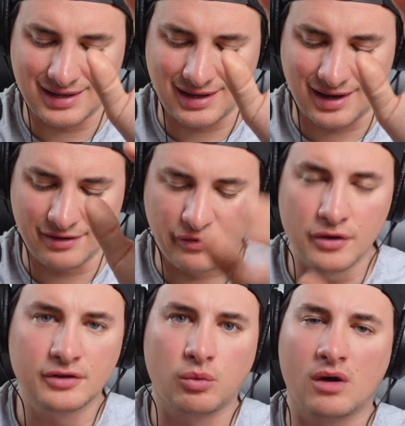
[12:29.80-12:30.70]
I've
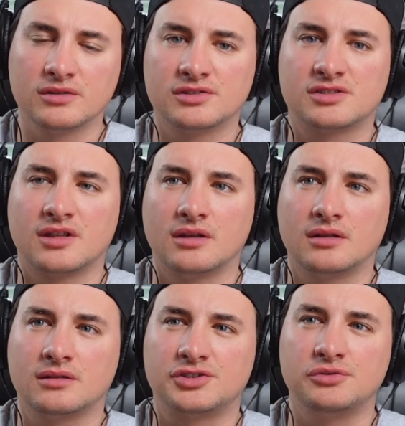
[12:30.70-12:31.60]
heard once
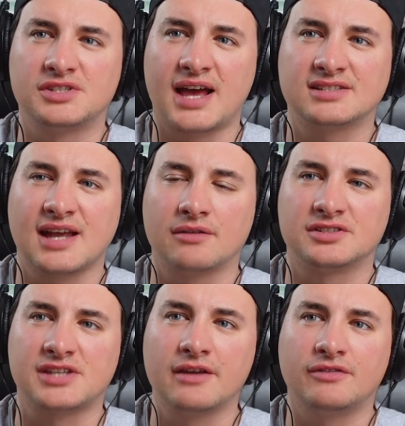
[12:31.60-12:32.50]
that to test out the
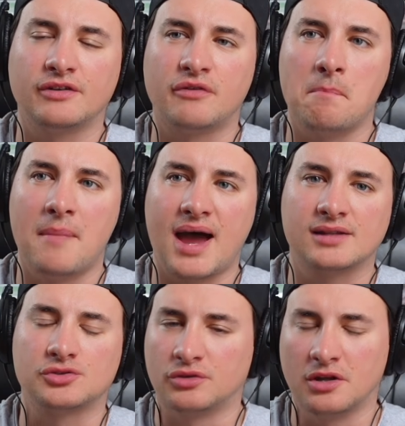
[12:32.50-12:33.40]
safety of a
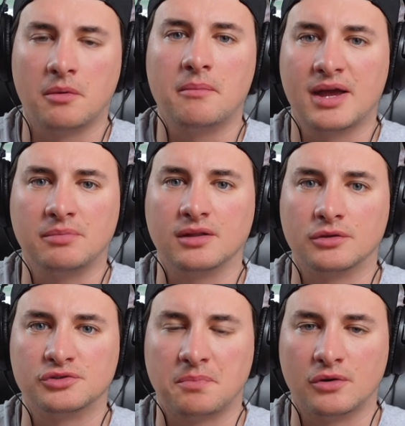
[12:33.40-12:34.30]
mat or, maybe
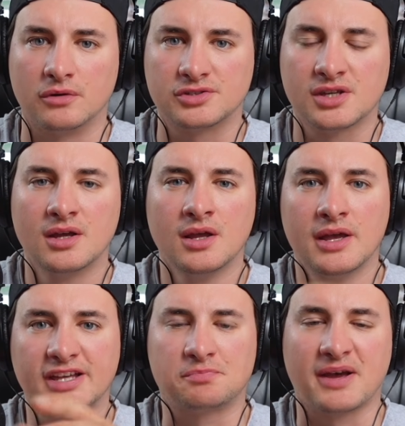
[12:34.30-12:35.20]
loose boards,
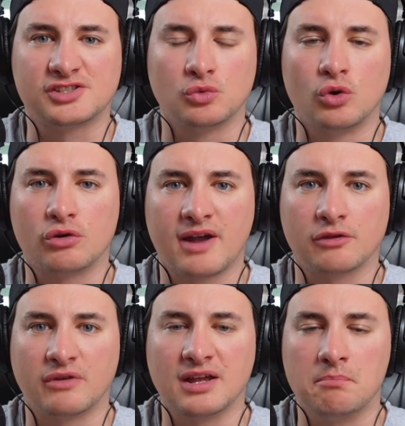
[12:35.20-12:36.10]
it's best to walk around
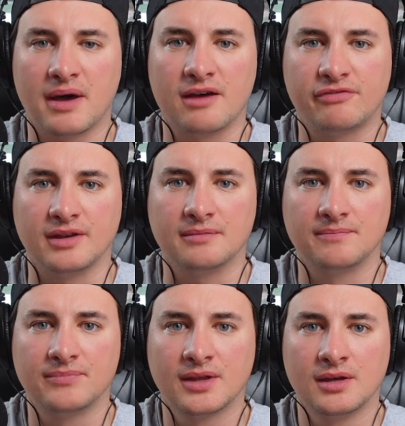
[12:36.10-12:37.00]
the ring in bare feet.
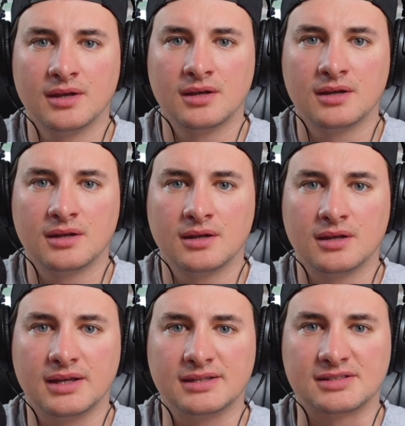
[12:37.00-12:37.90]

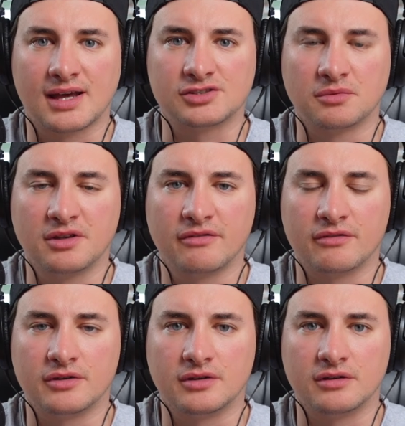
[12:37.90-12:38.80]
Is that something you've
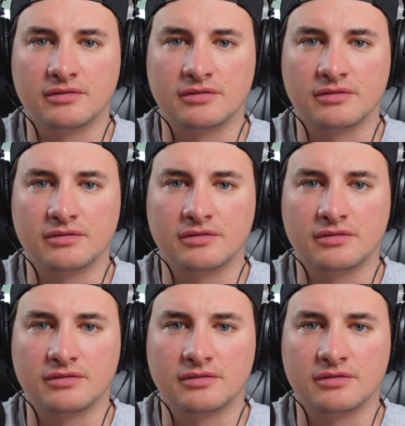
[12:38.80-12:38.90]
ever heard of?